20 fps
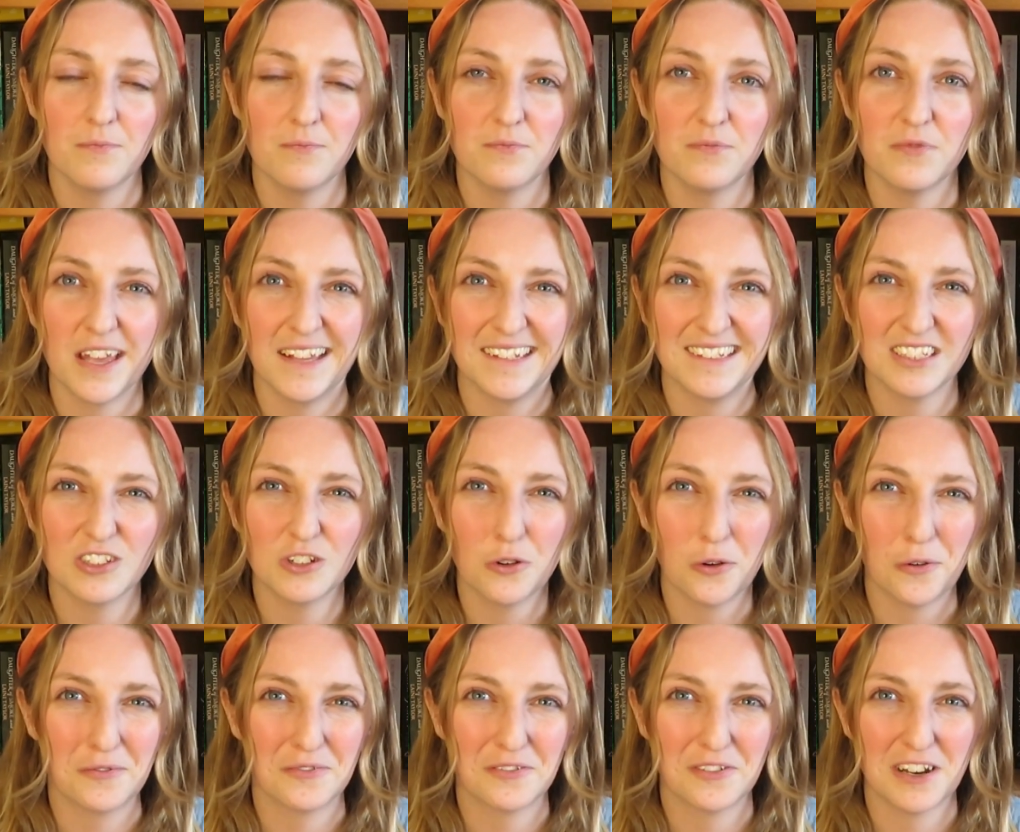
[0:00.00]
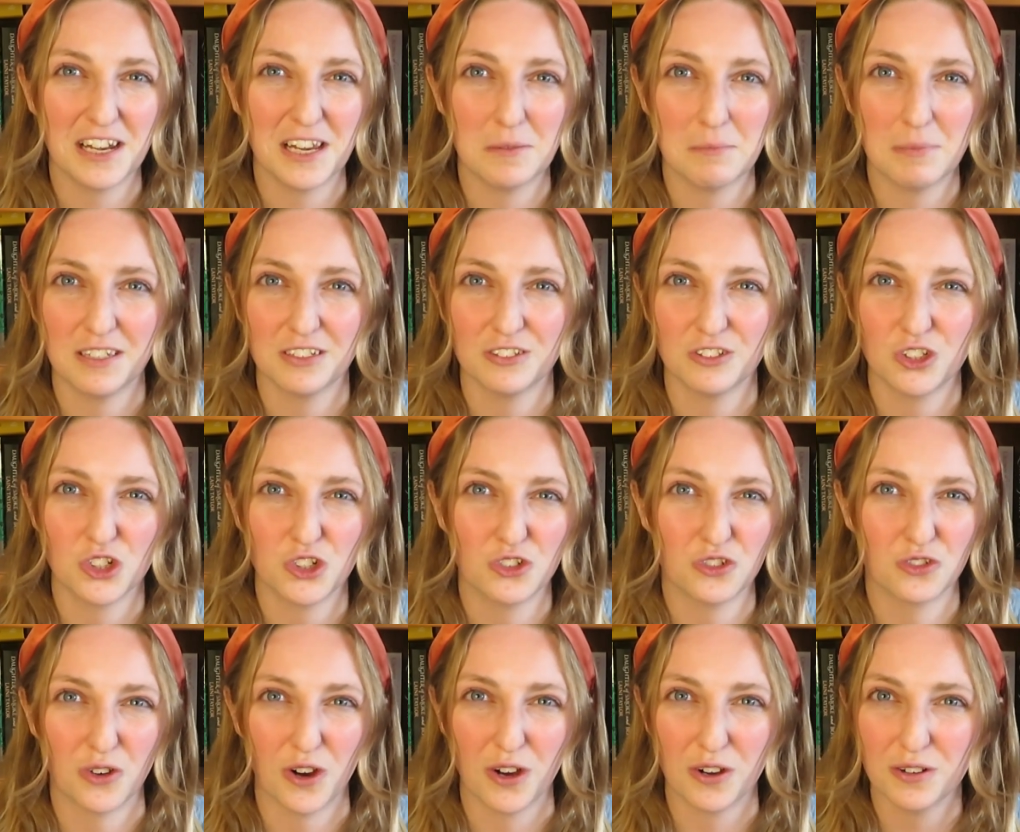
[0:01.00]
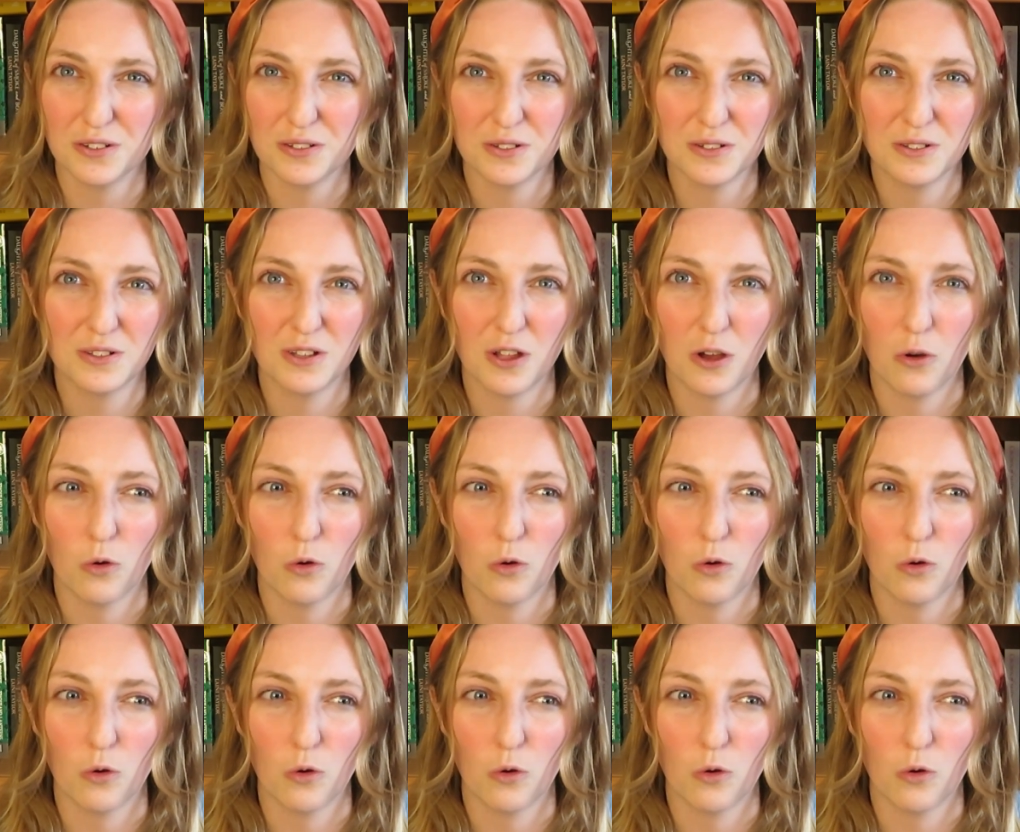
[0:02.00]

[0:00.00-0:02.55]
There's not really a big struggle,